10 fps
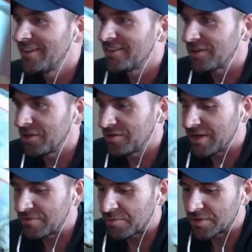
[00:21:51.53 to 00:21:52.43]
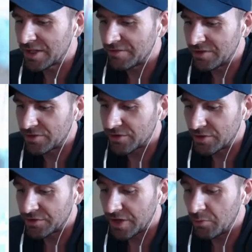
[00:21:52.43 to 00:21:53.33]
So T from Cleveland just
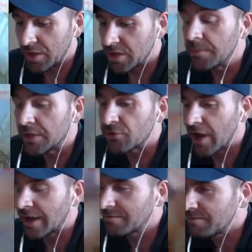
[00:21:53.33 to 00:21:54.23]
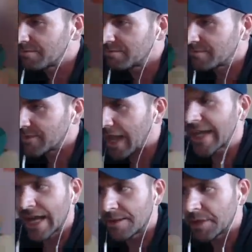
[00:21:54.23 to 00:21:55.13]
goes, someone, you mean Dre. I
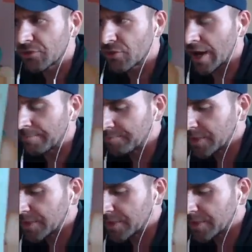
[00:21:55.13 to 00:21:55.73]
kind of mean Dre.